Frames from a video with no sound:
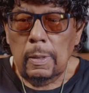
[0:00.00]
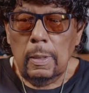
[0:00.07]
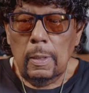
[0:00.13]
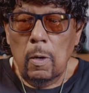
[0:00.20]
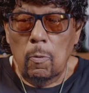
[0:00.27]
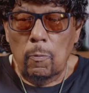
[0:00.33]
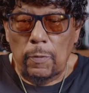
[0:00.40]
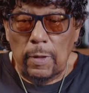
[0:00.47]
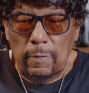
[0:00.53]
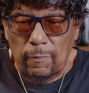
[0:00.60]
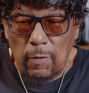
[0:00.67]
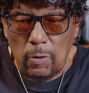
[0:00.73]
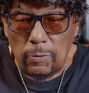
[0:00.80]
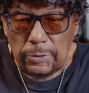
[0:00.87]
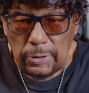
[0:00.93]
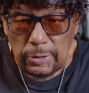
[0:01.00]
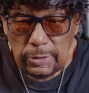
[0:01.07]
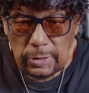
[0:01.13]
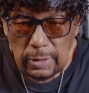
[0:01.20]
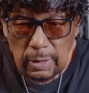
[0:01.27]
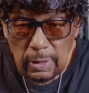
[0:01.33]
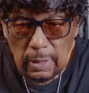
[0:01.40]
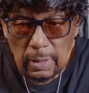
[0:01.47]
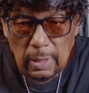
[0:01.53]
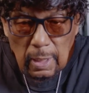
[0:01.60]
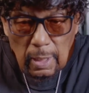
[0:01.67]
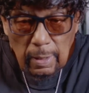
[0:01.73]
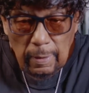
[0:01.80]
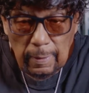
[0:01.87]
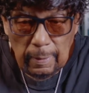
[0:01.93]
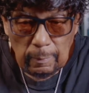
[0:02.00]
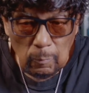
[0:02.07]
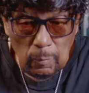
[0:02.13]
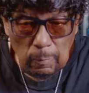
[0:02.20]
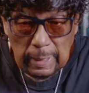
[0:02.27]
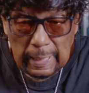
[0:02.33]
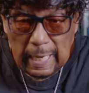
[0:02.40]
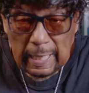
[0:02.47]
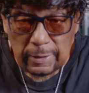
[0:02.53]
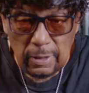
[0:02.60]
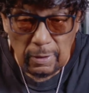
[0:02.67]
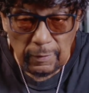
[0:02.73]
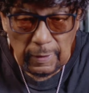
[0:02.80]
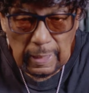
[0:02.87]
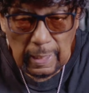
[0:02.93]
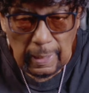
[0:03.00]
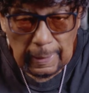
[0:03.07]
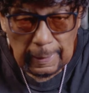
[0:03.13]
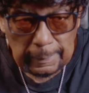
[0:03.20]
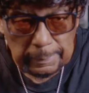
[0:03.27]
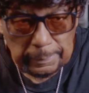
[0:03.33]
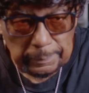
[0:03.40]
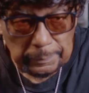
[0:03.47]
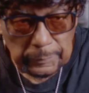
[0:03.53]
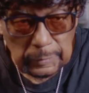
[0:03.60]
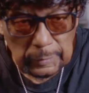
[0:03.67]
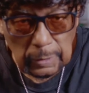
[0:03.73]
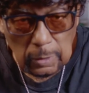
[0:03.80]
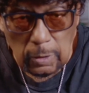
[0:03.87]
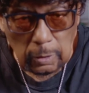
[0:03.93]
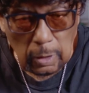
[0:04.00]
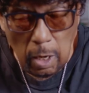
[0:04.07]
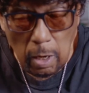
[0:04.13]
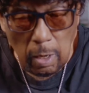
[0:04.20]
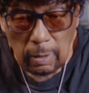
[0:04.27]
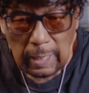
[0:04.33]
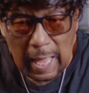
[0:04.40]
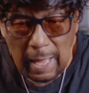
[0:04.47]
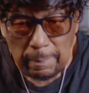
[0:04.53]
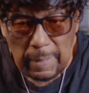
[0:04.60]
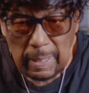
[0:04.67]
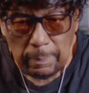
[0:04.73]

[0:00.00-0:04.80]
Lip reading: on the verses. And when we got to the hook, call out me,